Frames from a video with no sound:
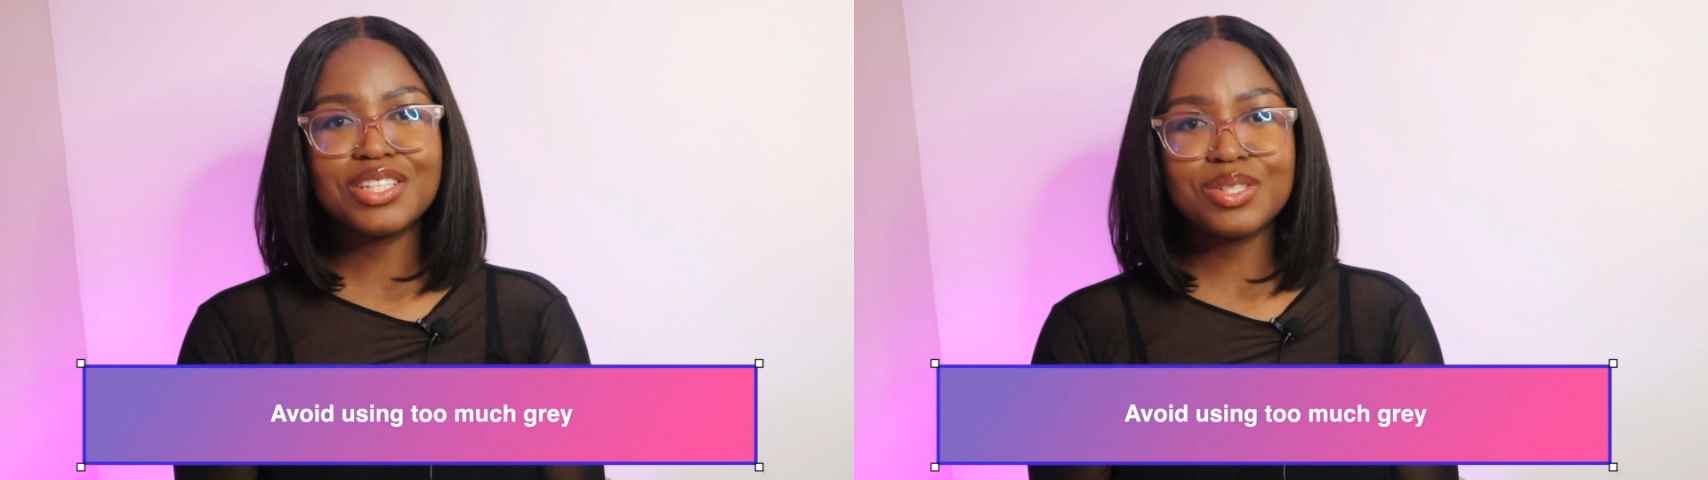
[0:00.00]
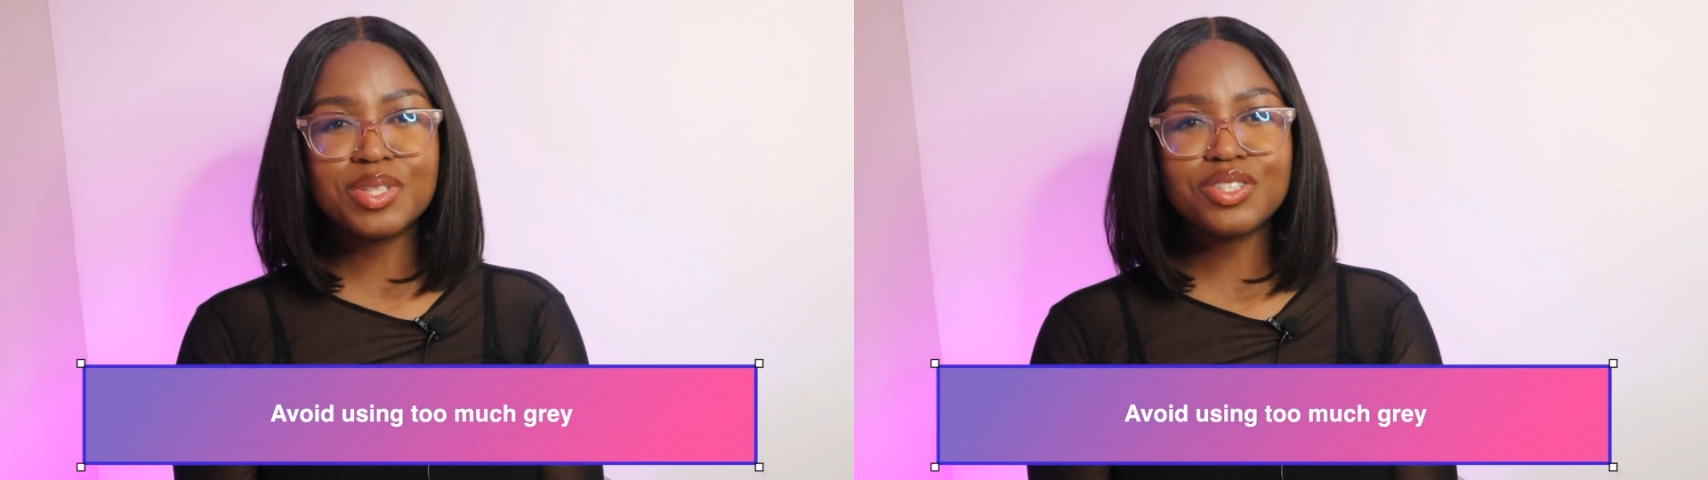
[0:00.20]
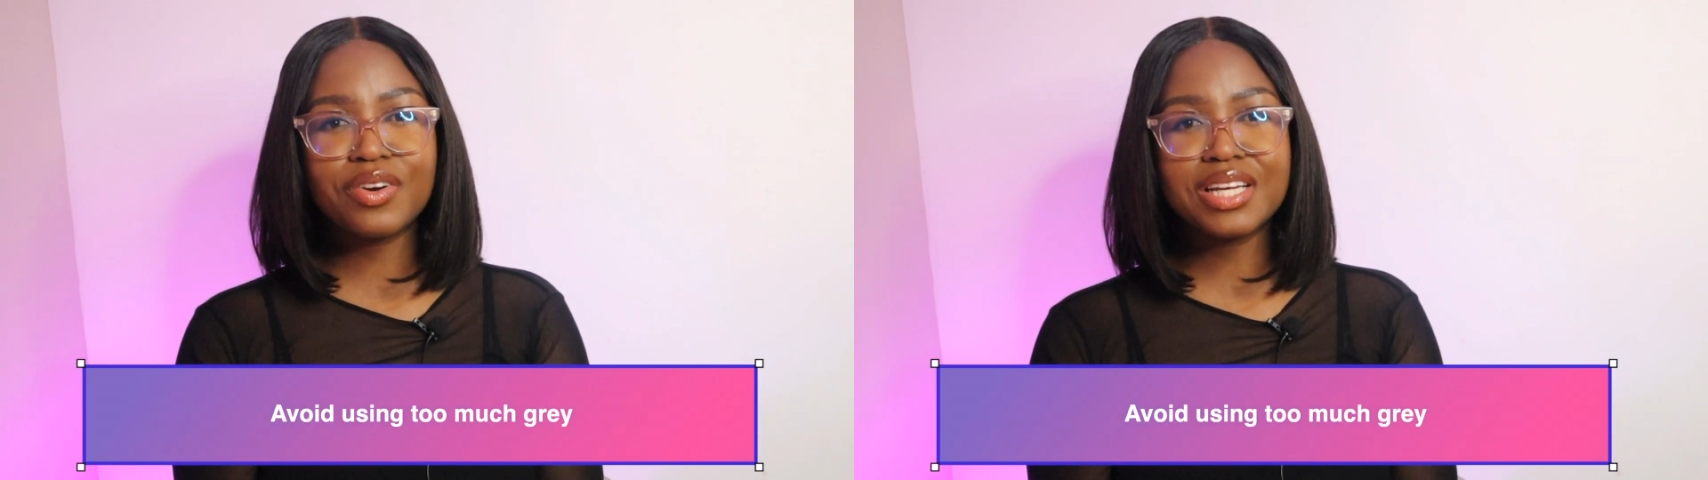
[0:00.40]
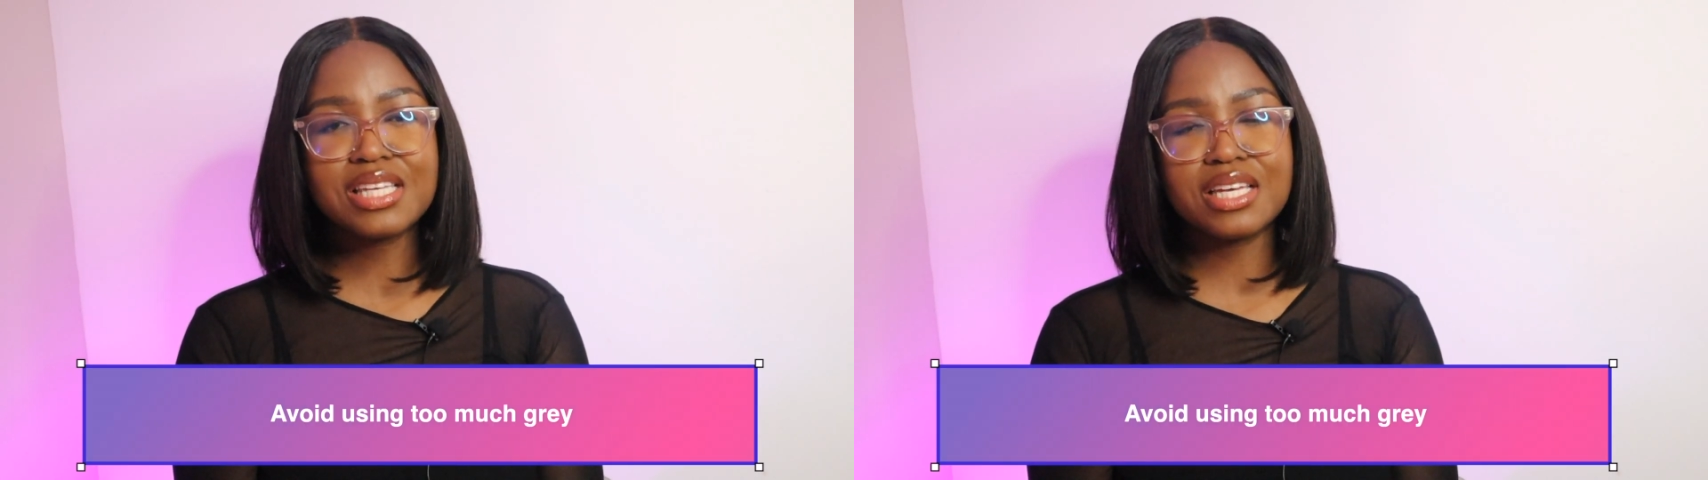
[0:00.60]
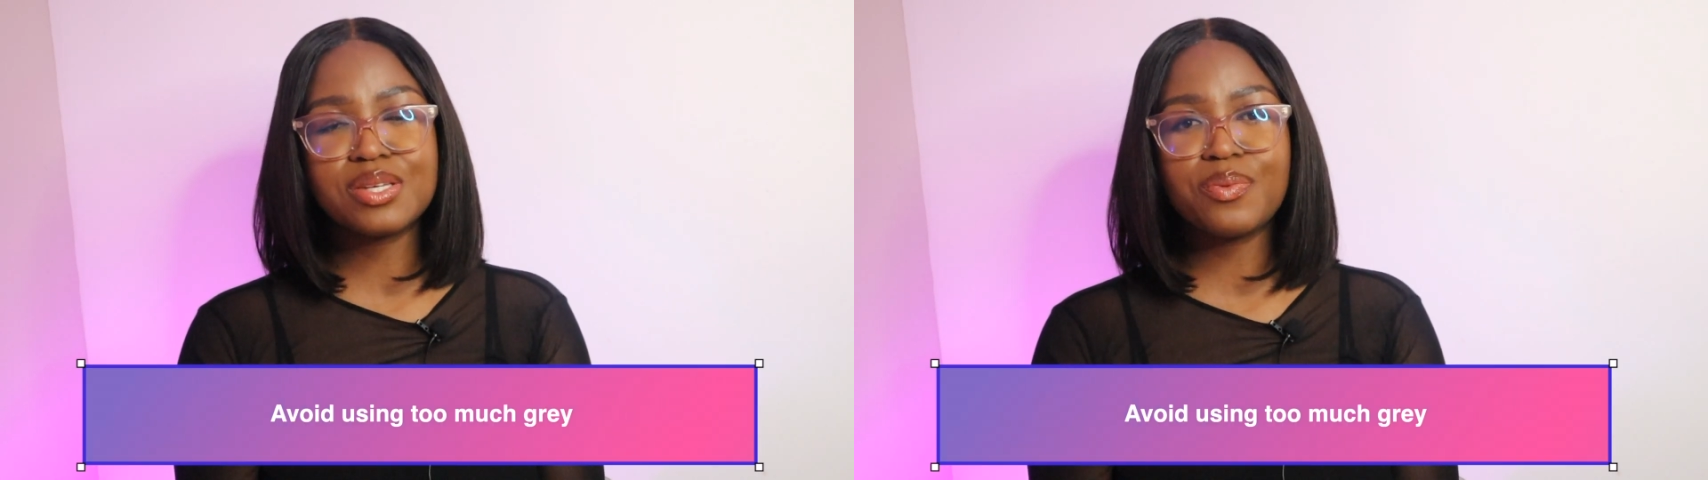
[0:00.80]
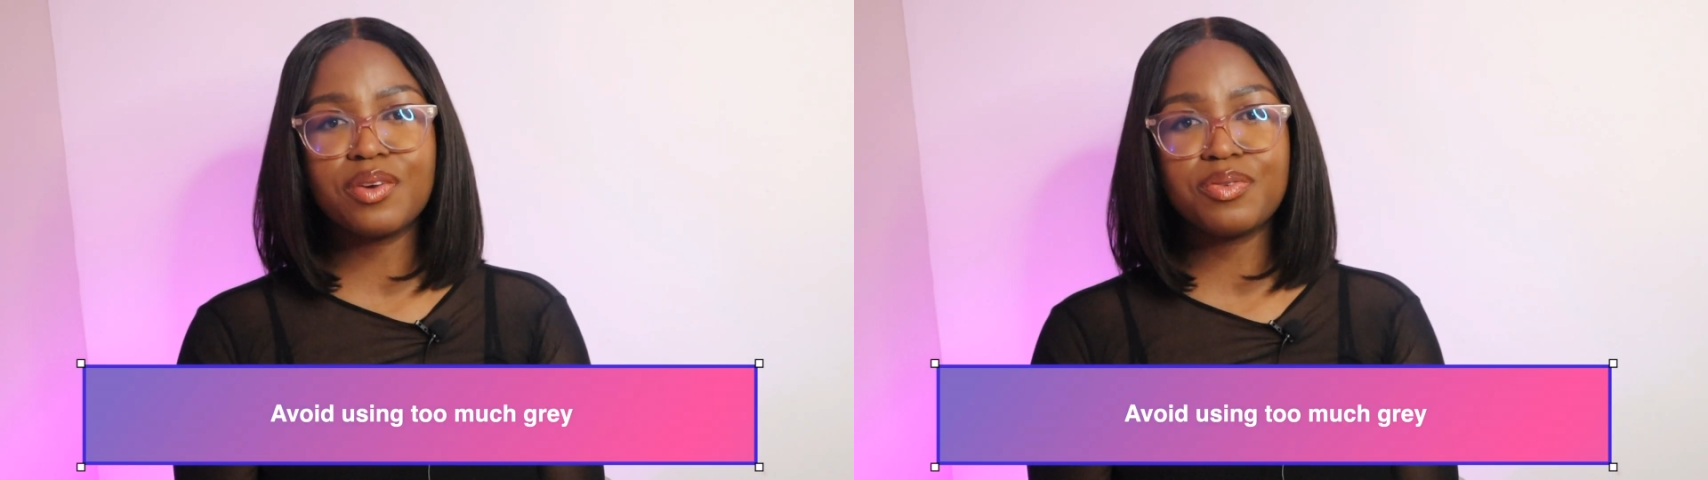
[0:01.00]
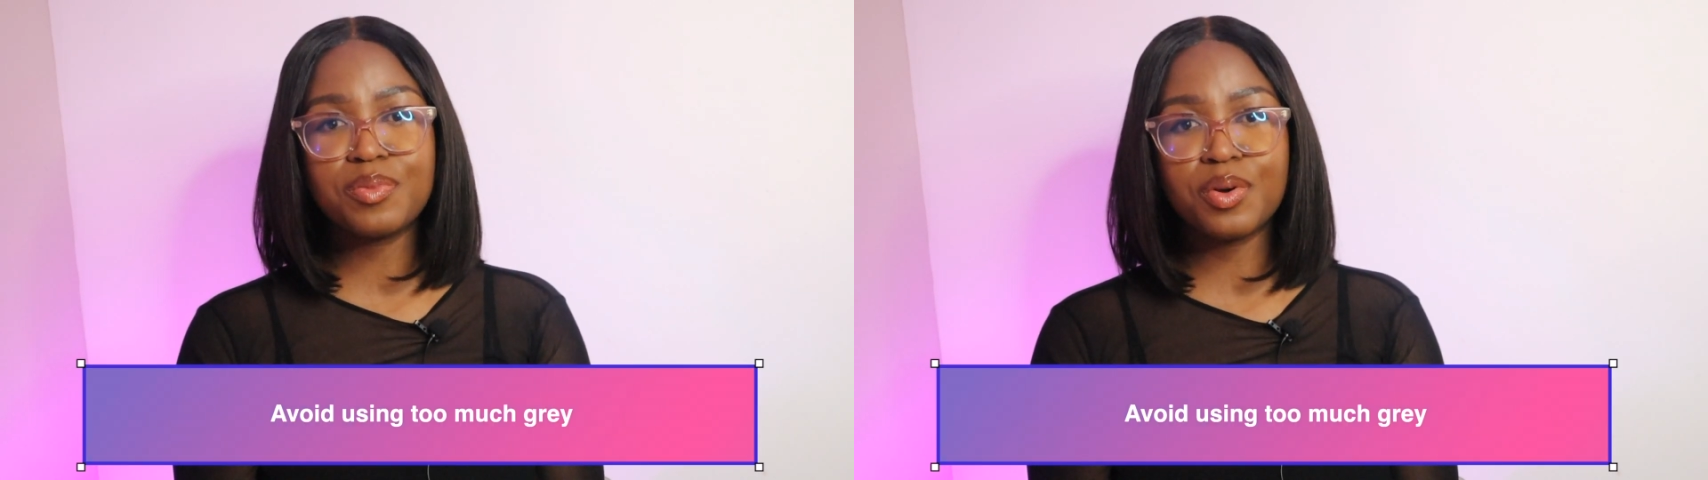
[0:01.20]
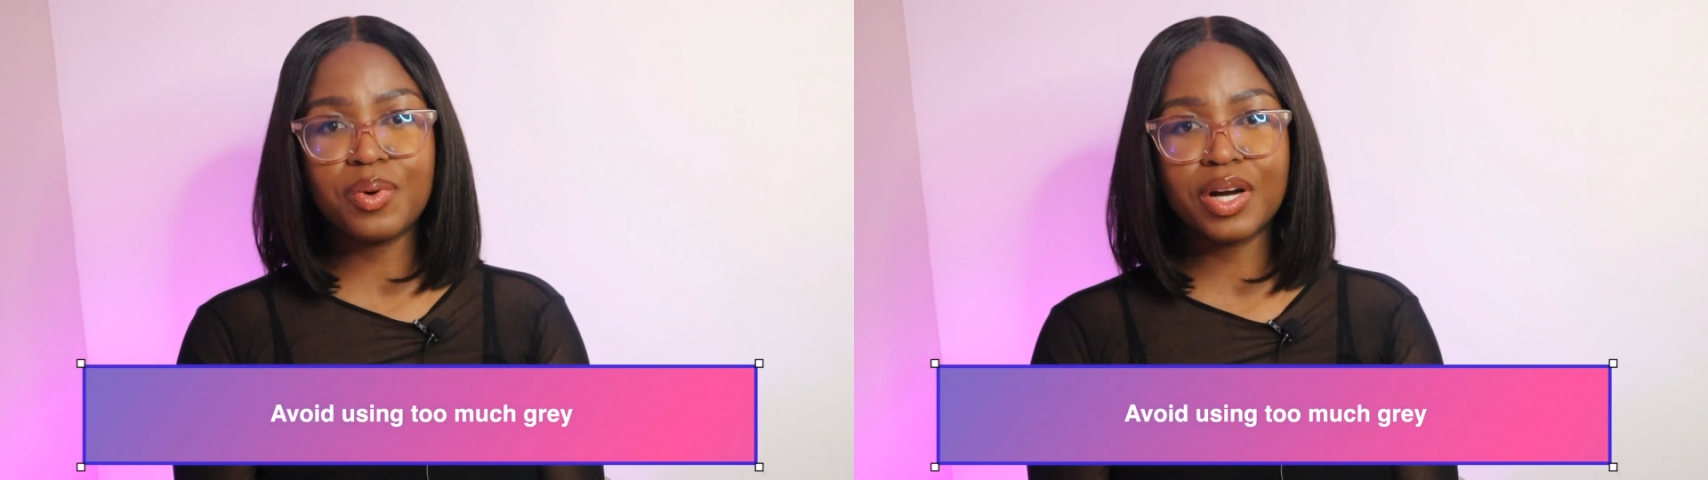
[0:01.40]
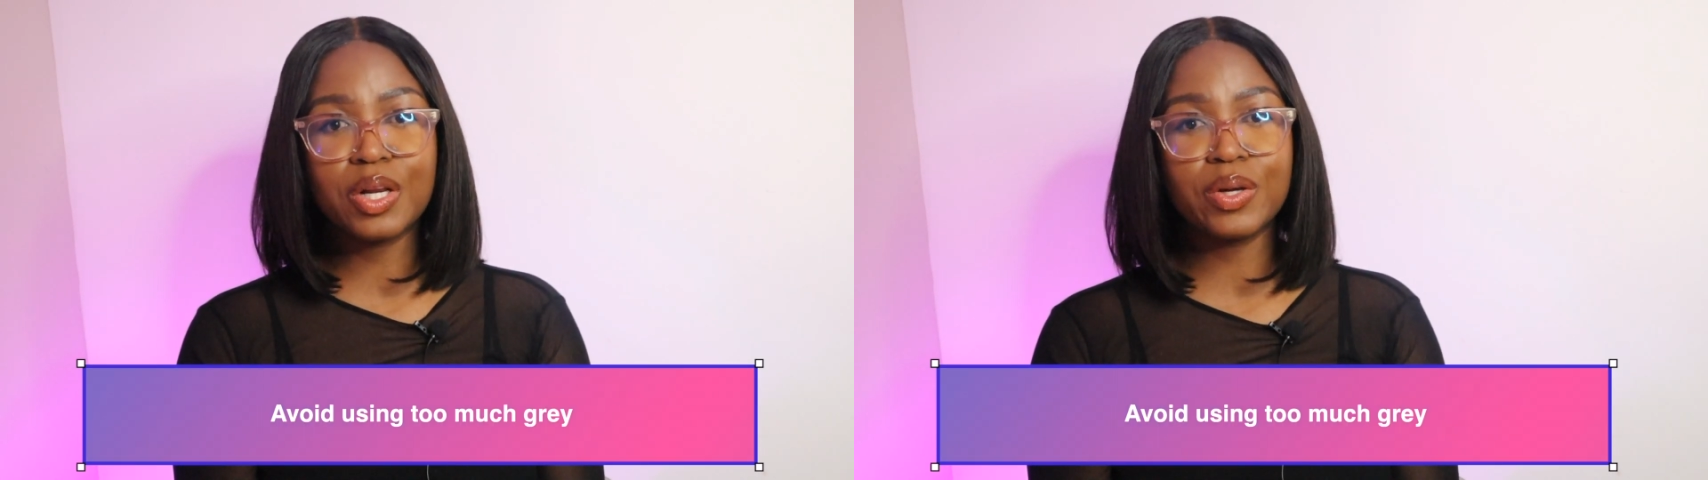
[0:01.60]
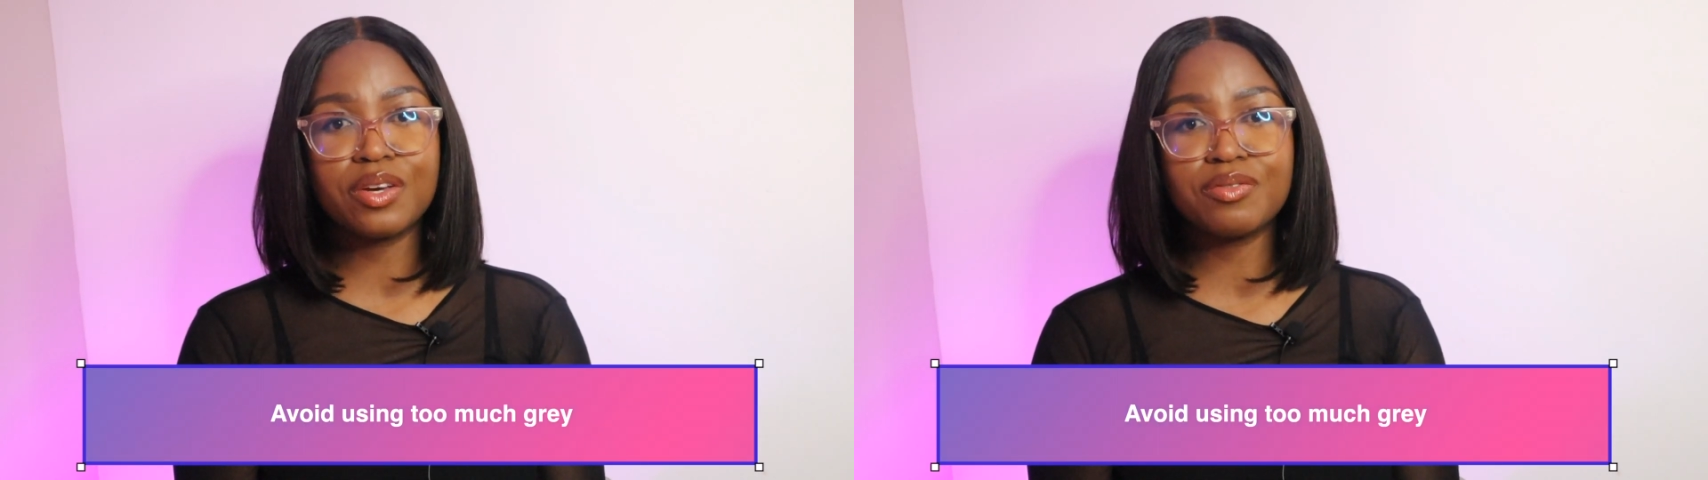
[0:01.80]
too much gray takes away from your
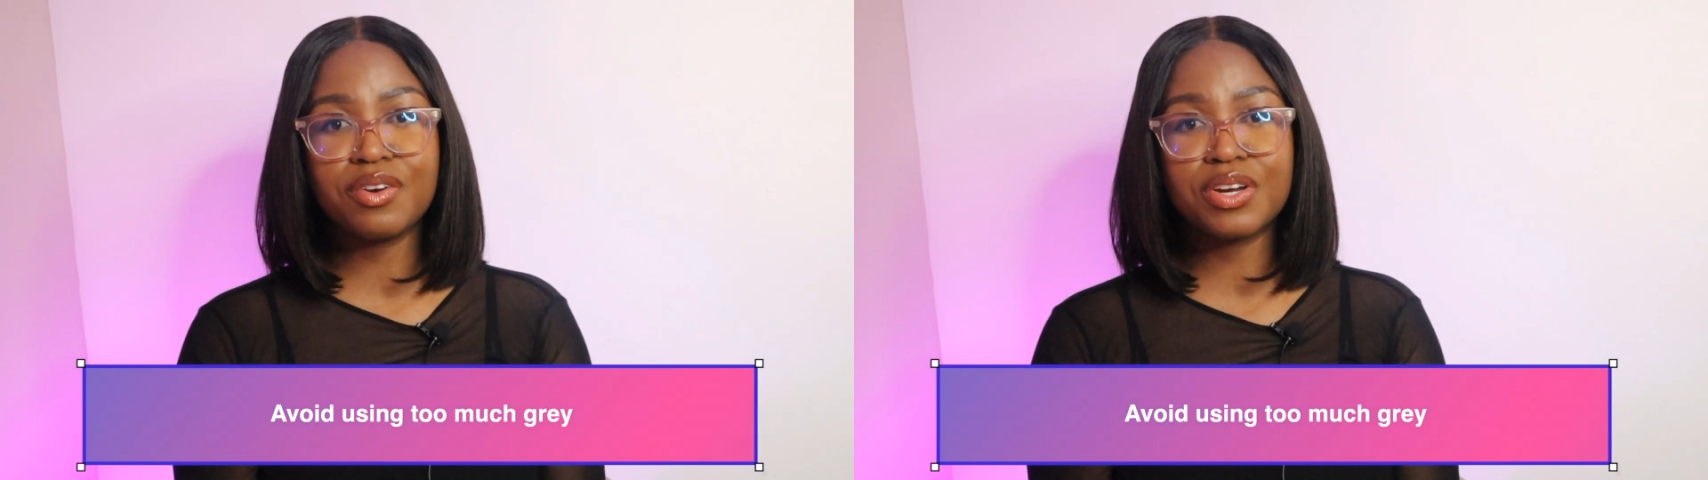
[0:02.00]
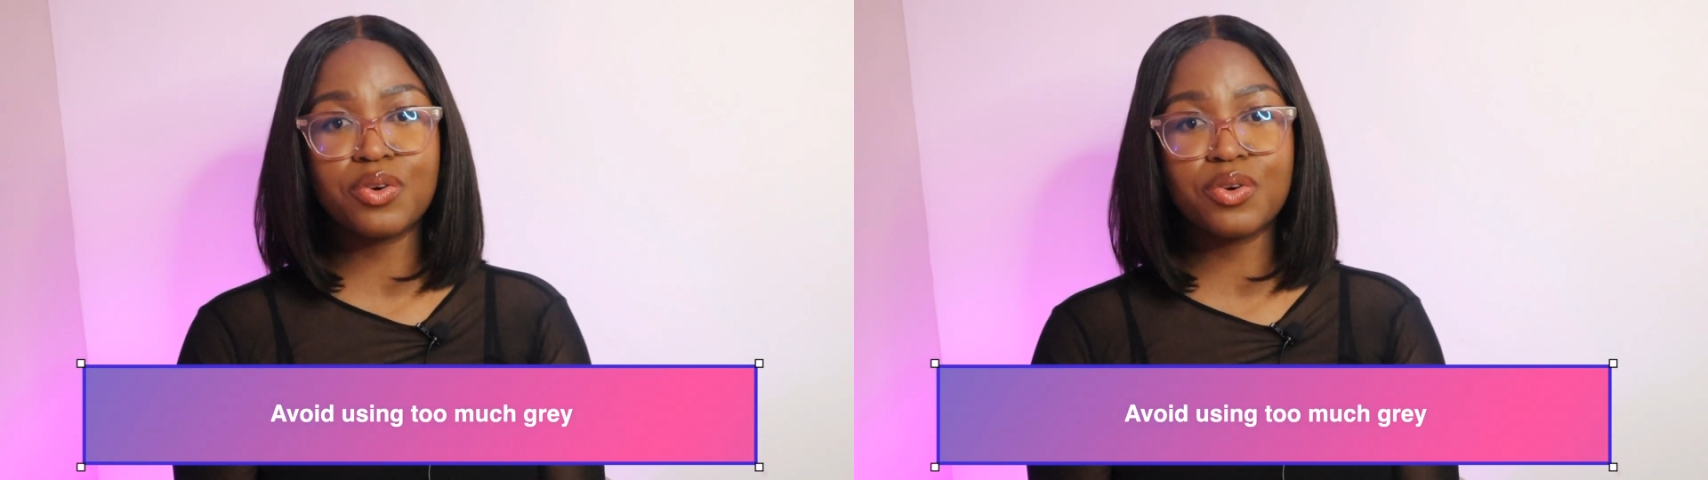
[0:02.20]
work looking very